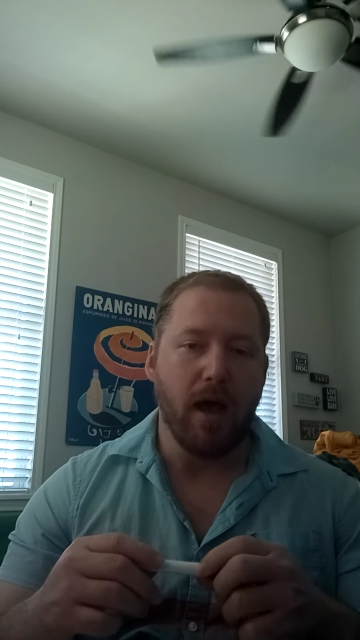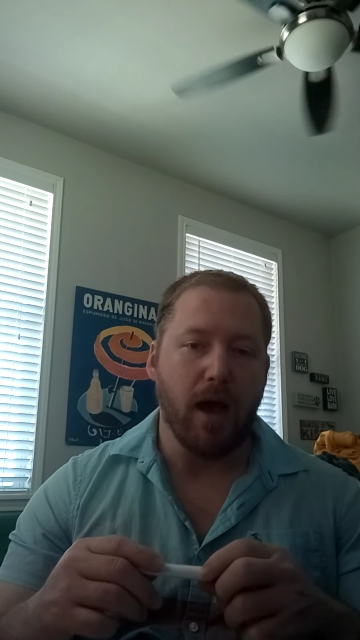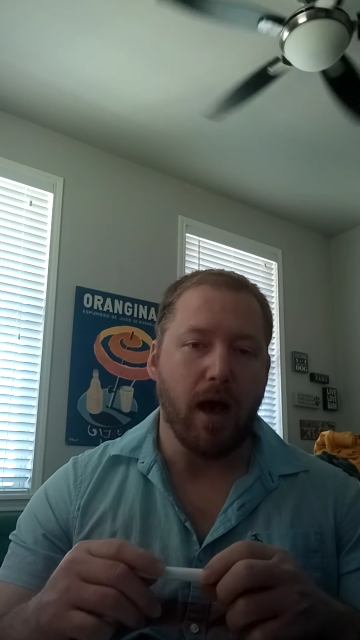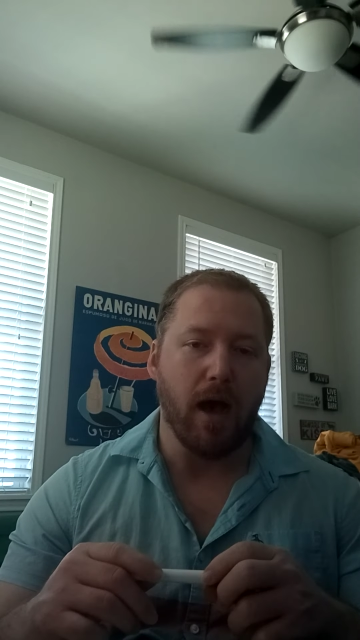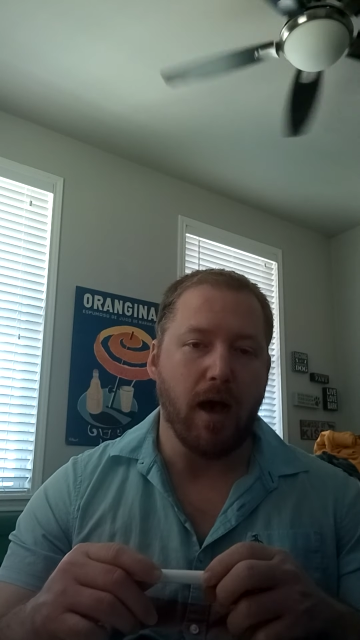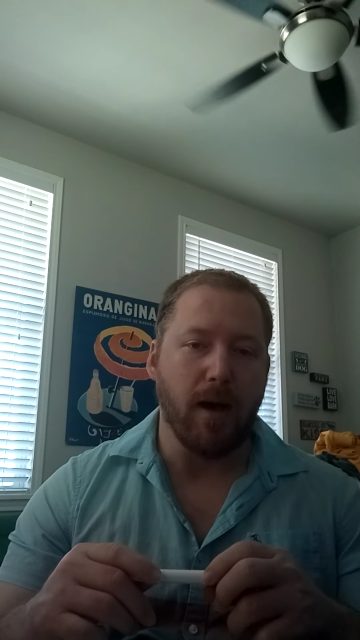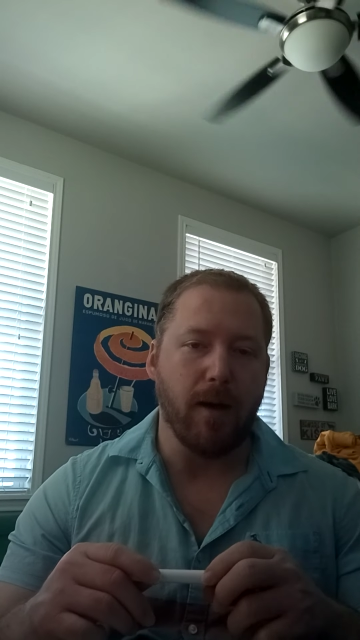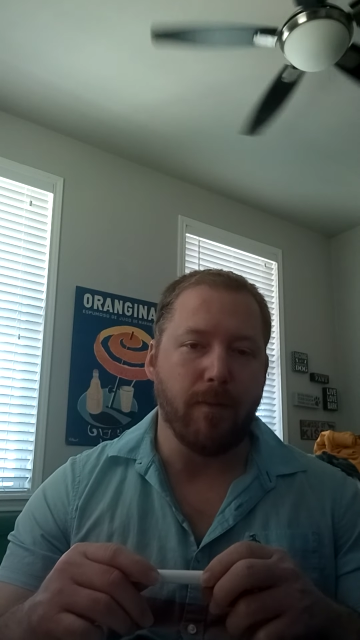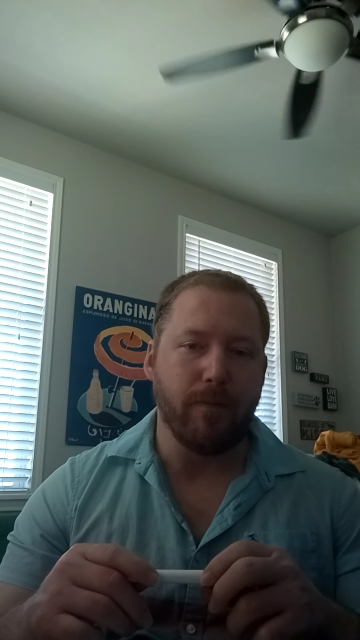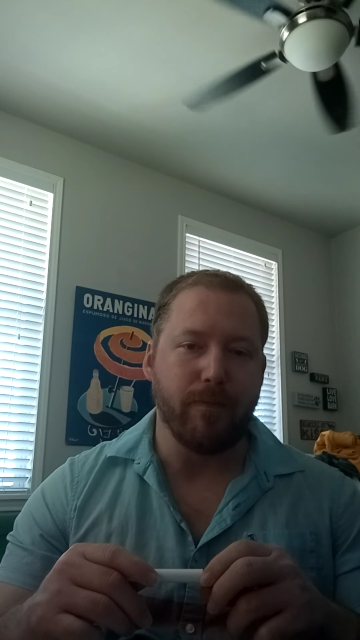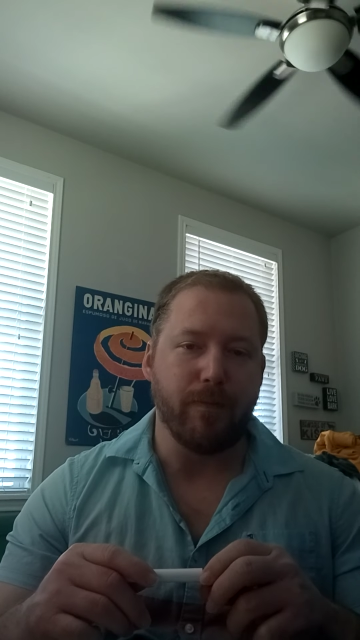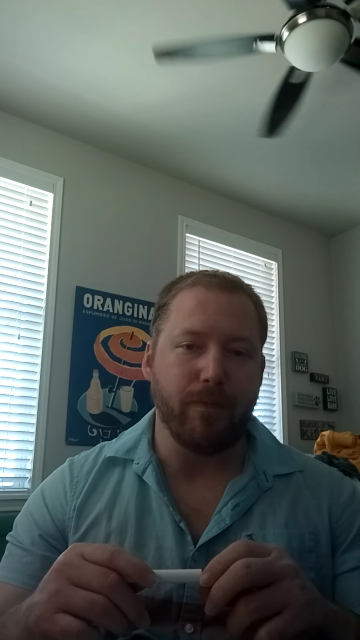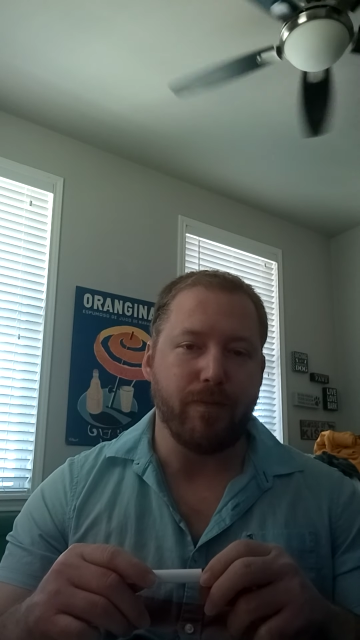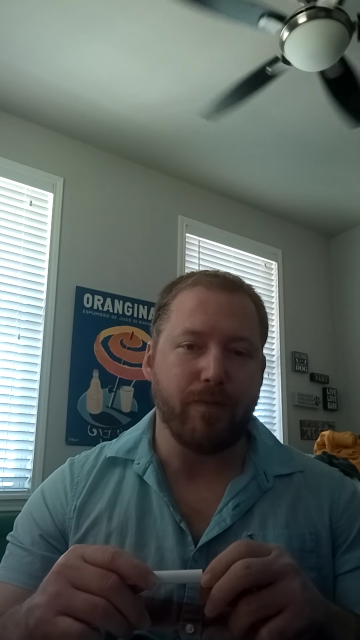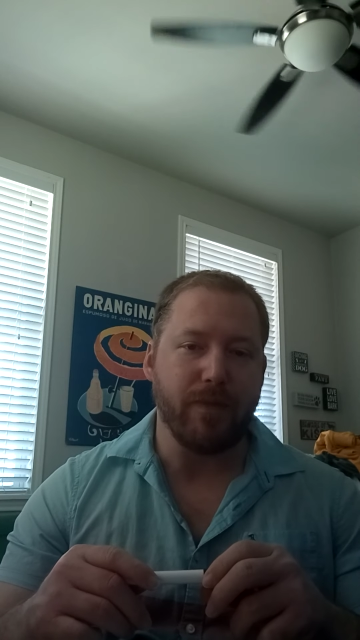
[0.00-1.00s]

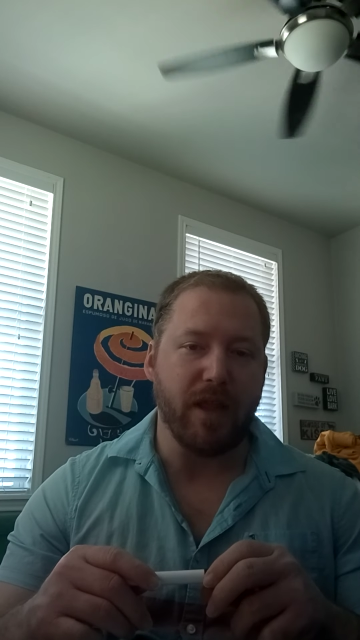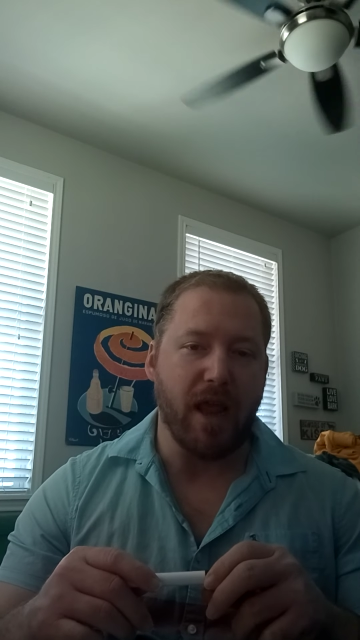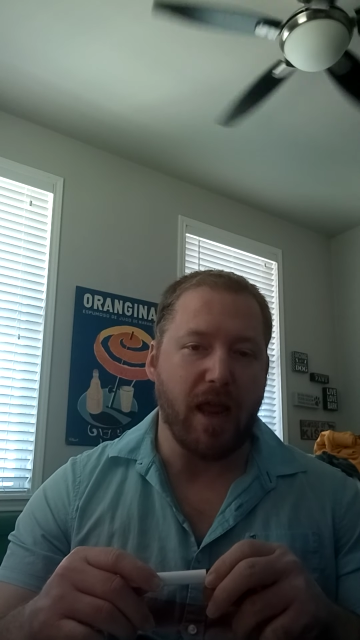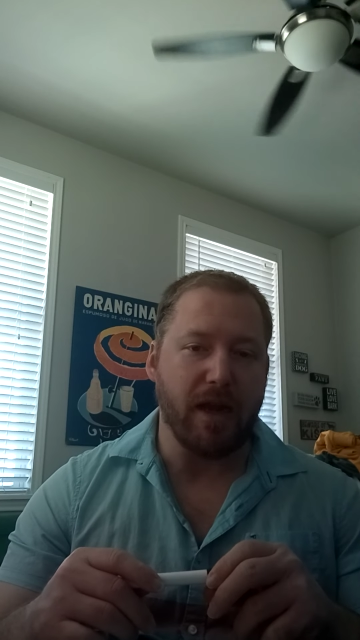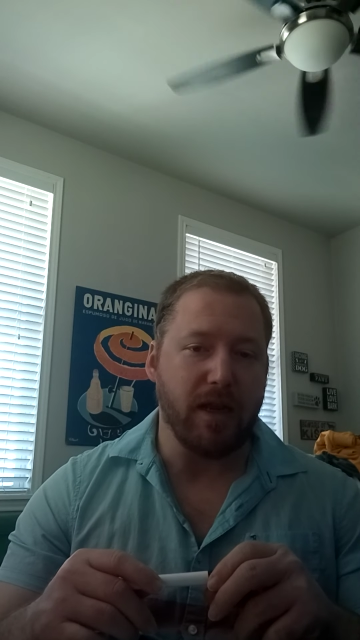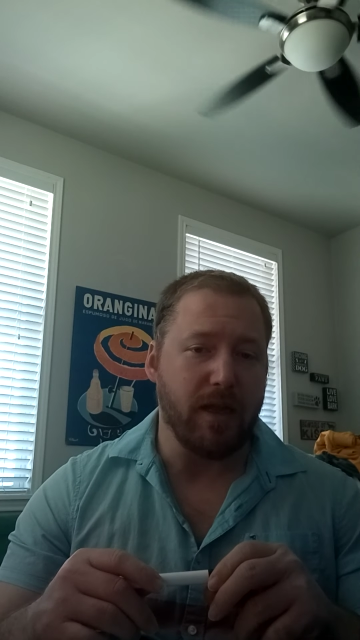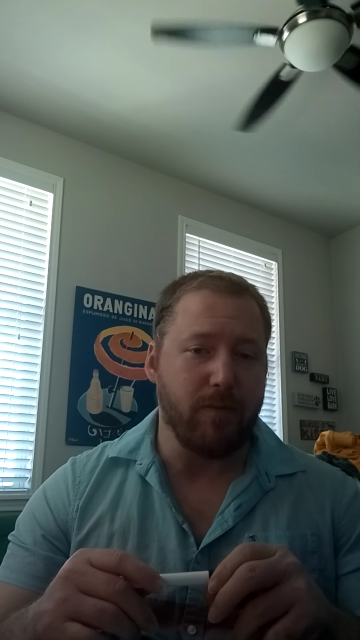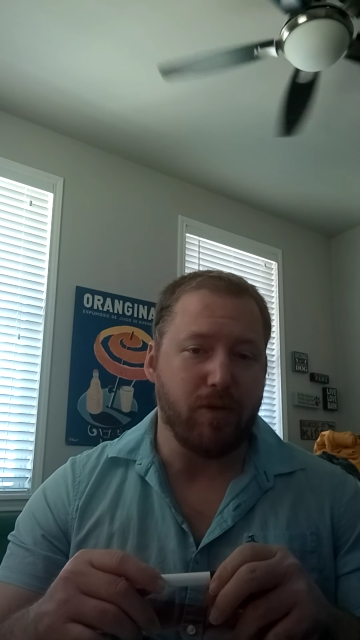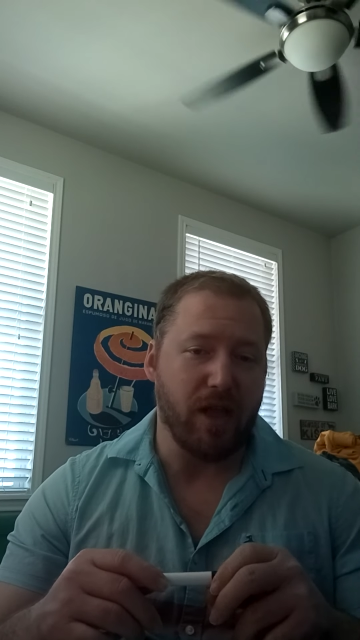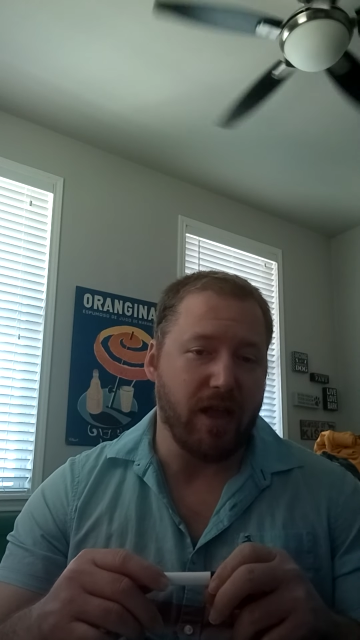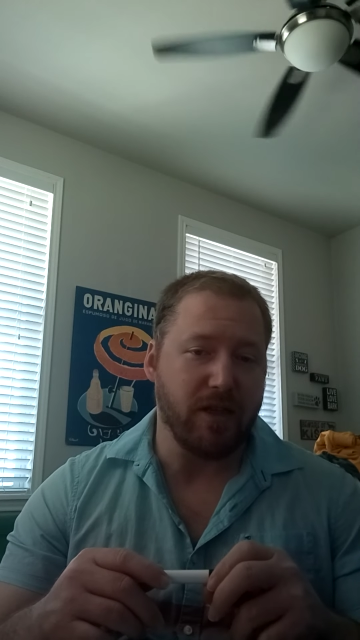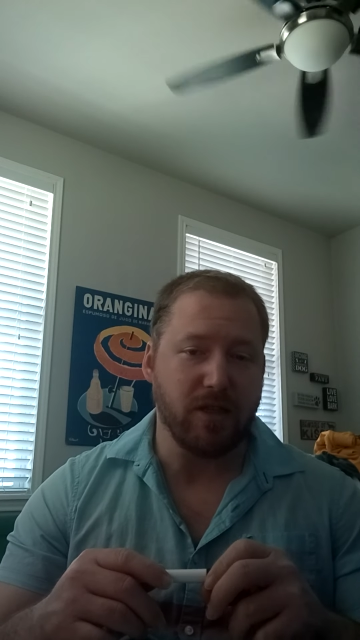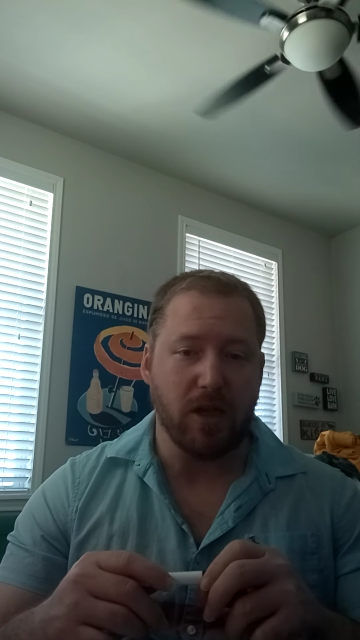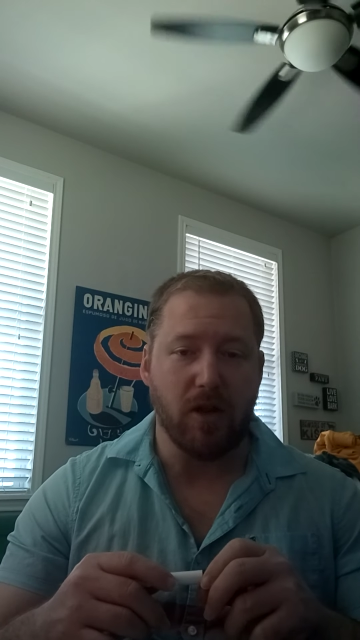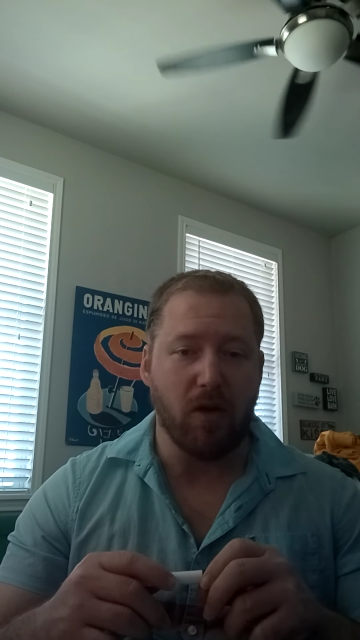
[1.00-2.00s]
And he
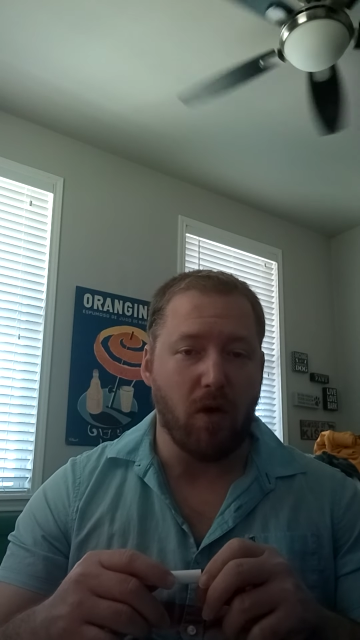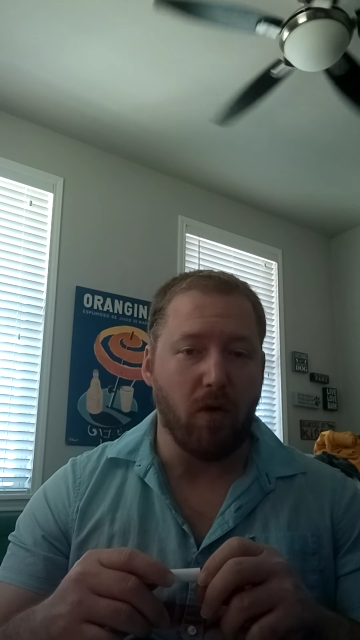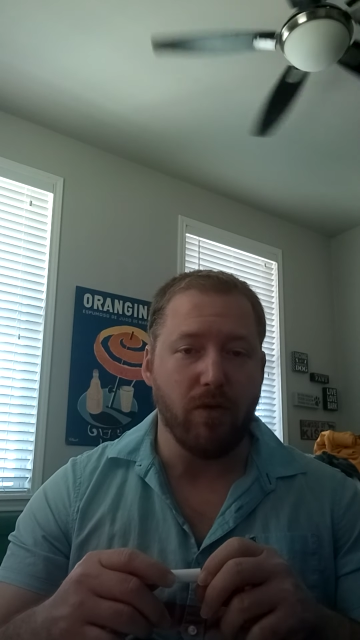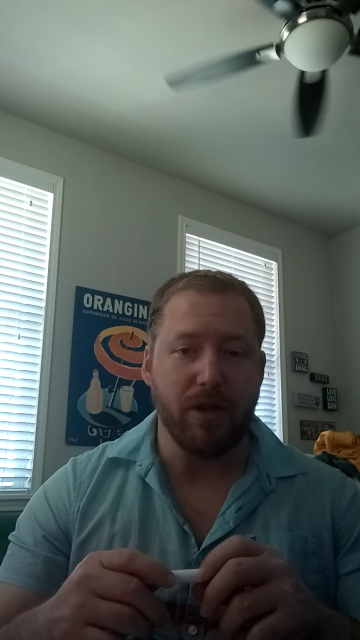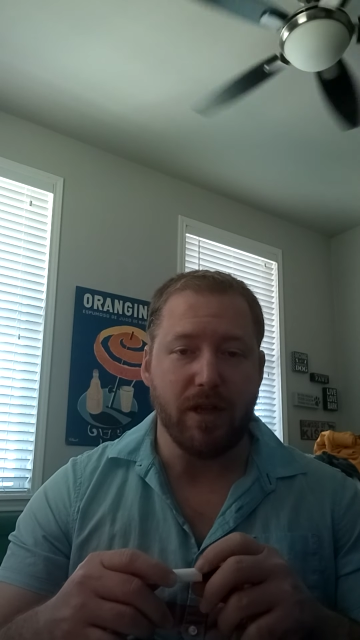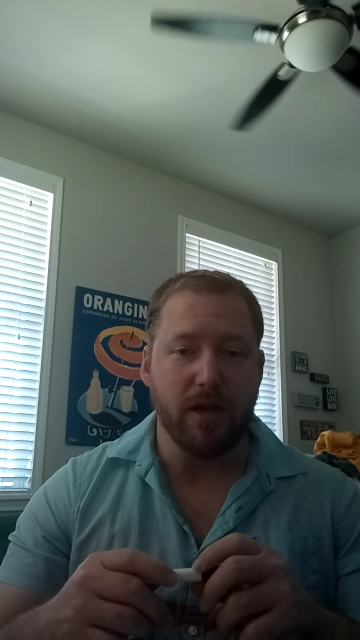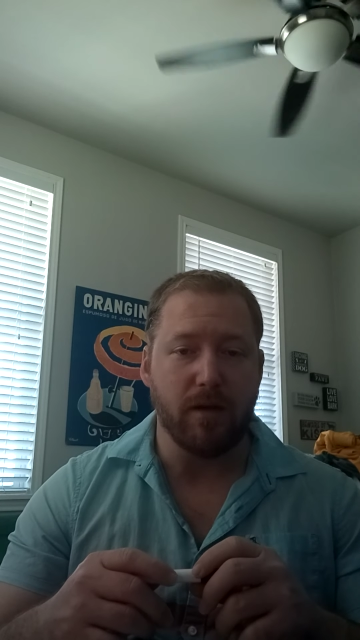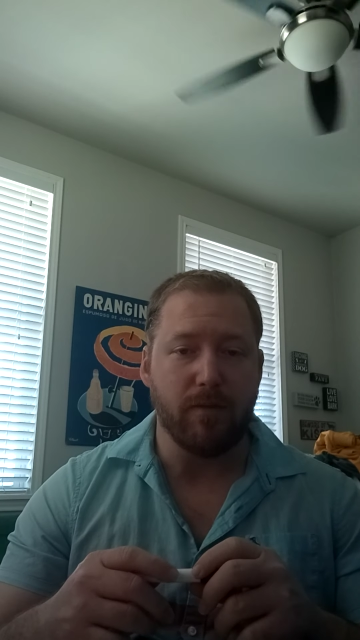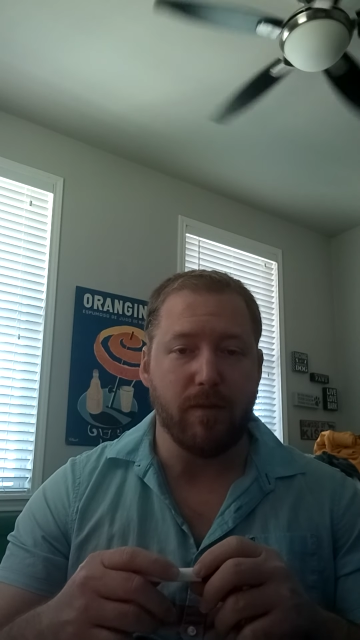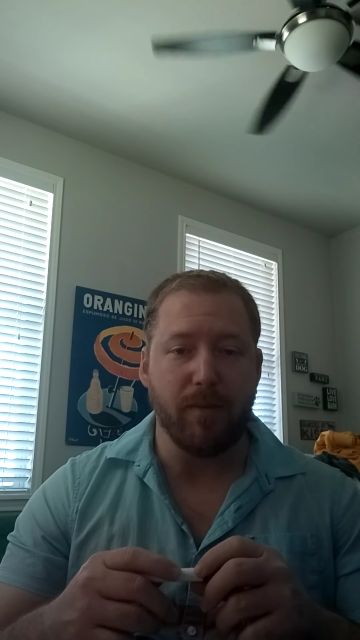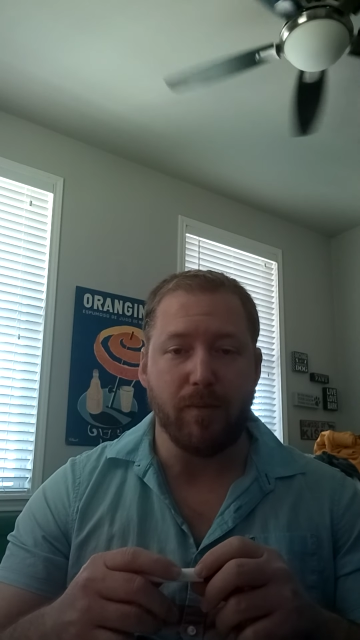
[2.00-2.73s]
plans on holding them,